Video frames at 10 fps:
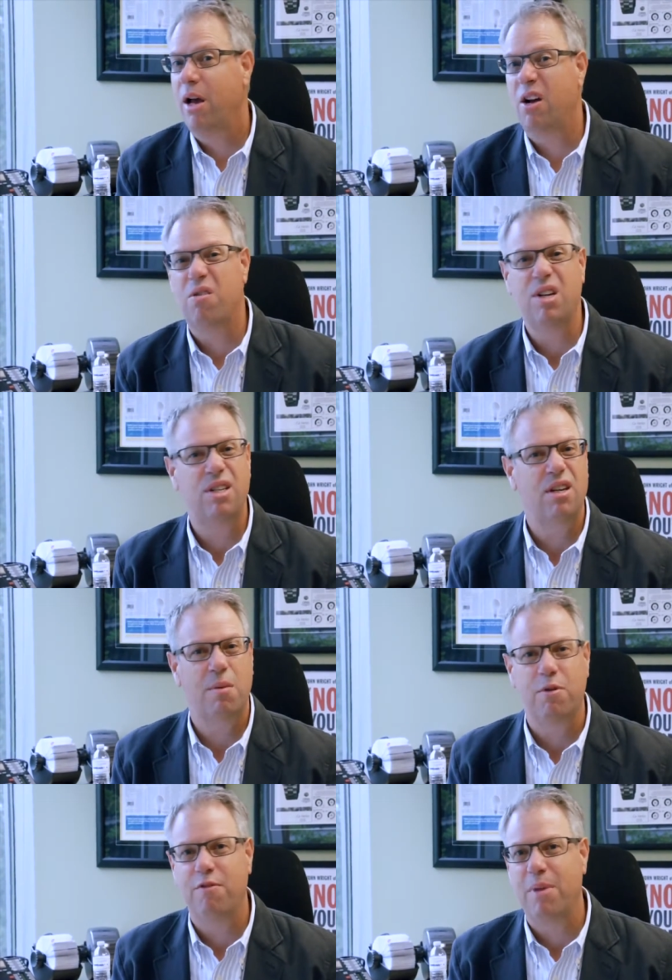Increasing
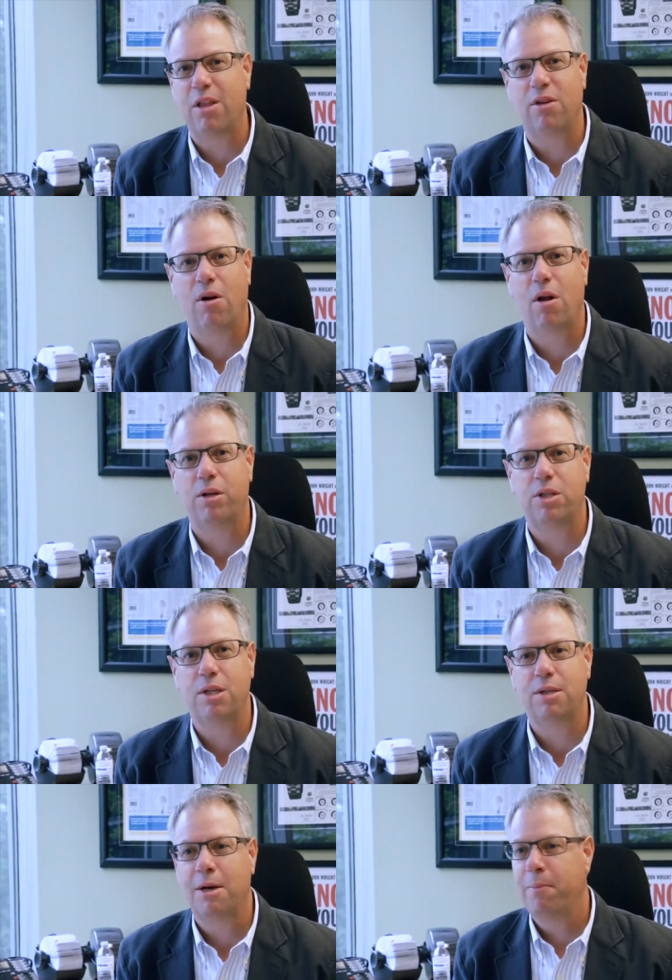number of
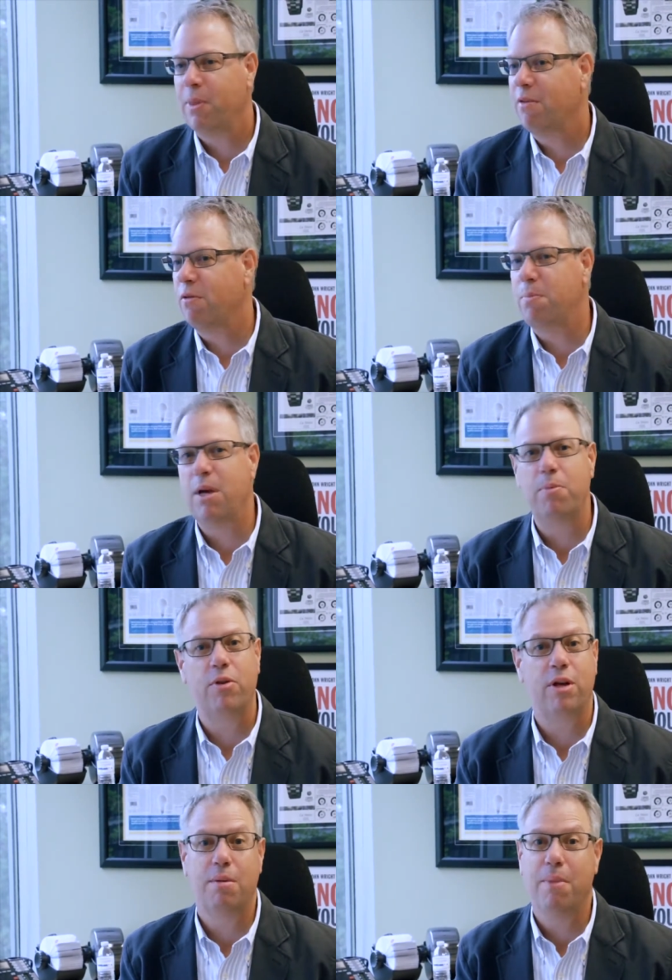methodologies from people
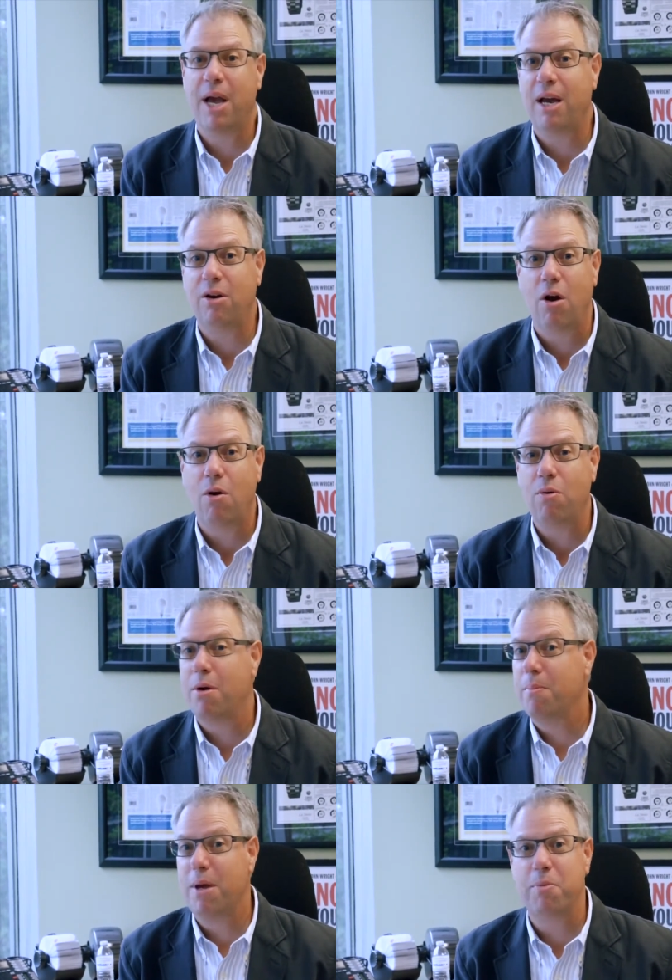that you may know,
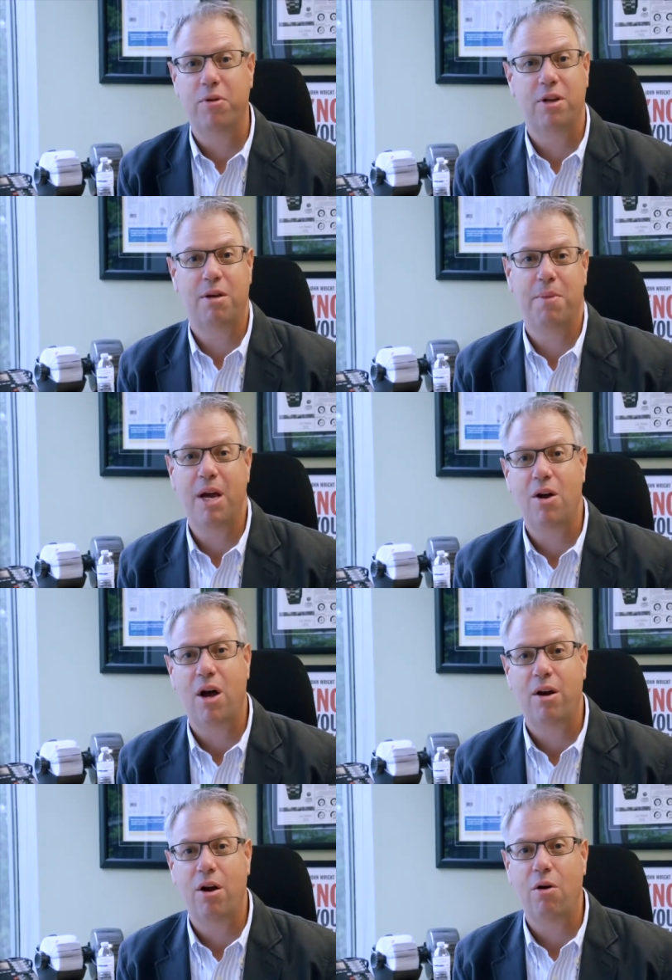people that you may
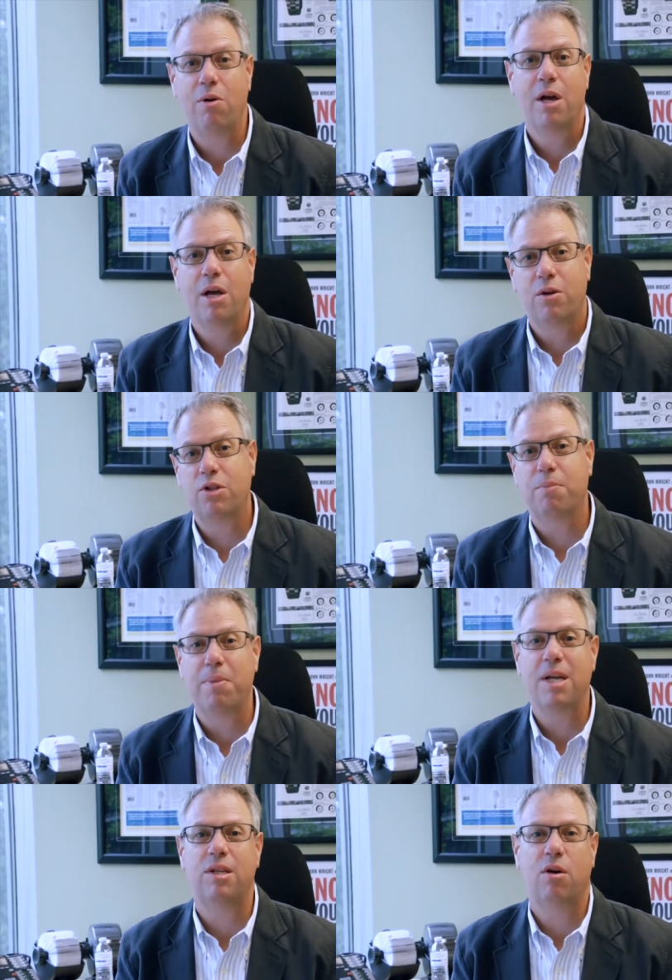not know. There's some
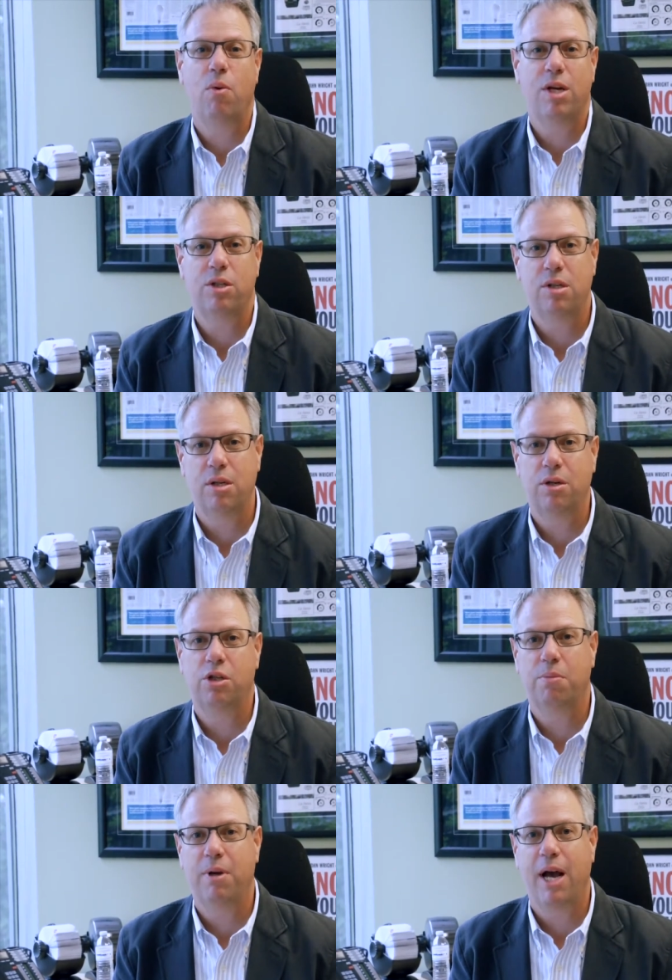basic questions that you
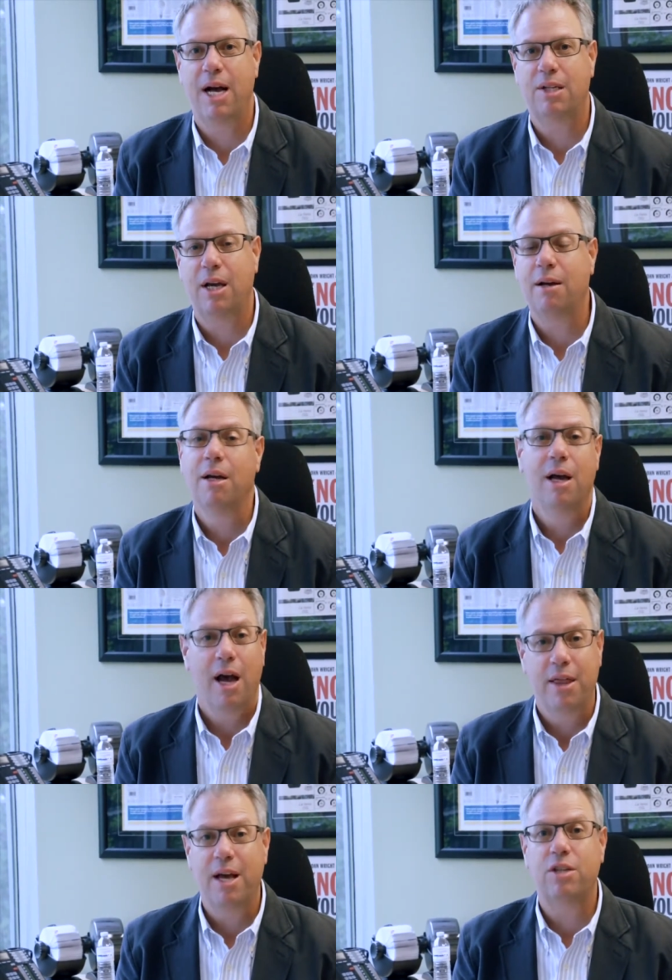should be asking,
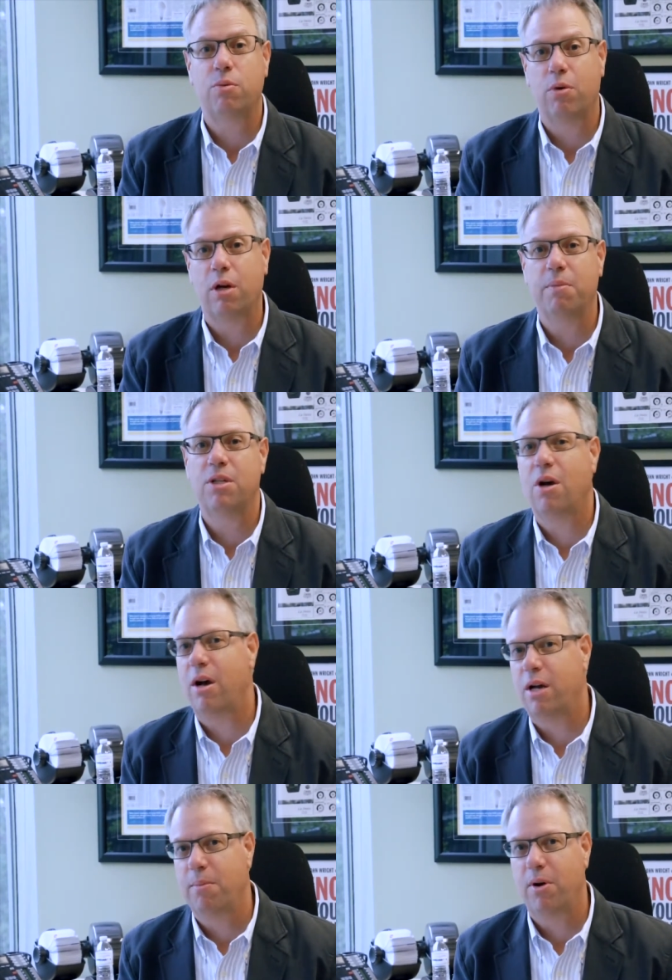and that's what we're going to be
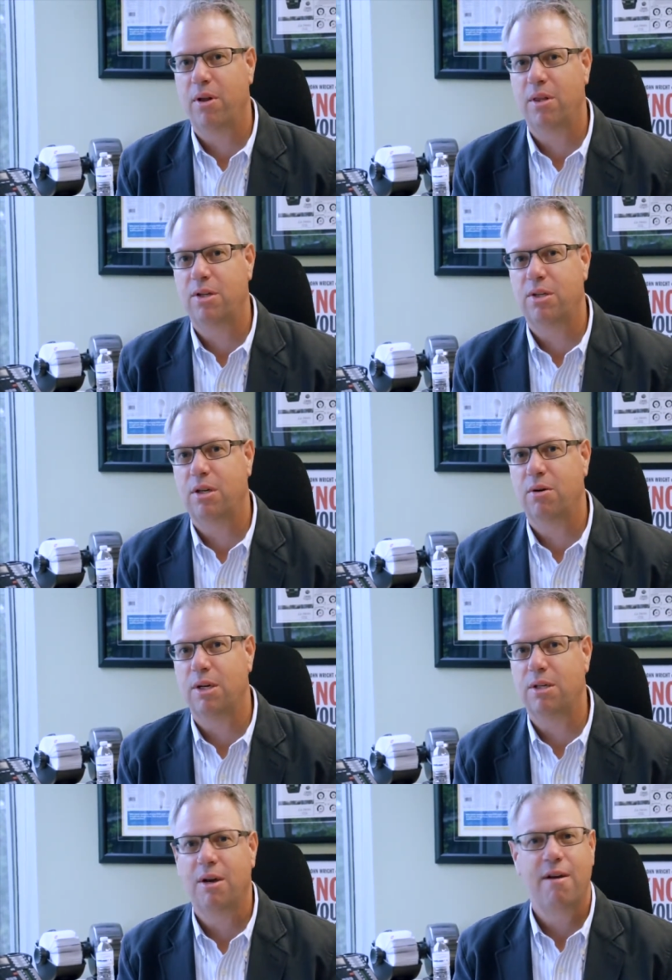talking about in this series.